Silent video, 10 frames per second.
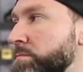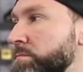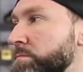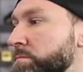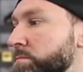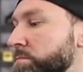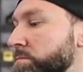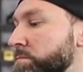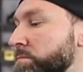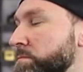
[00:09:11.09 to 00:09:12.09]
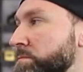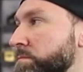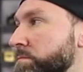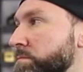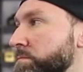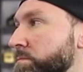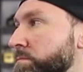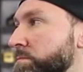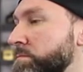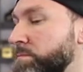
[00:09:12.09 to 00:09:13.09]

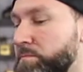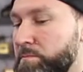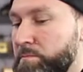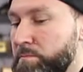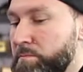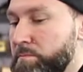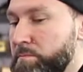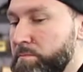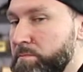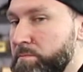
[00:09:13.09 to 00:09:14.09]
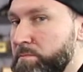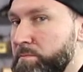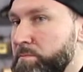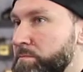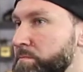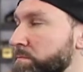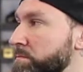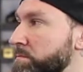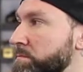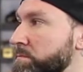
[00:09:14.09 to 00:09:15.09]

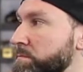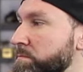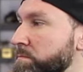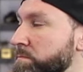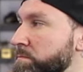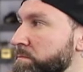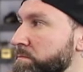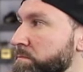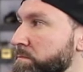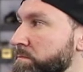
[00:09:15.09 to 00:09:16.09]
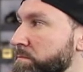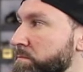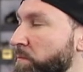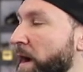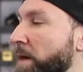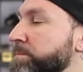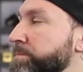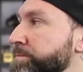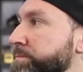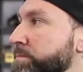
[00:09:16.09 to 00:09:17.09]

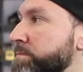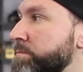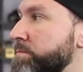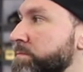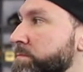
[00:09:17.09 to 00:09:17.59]
(silent)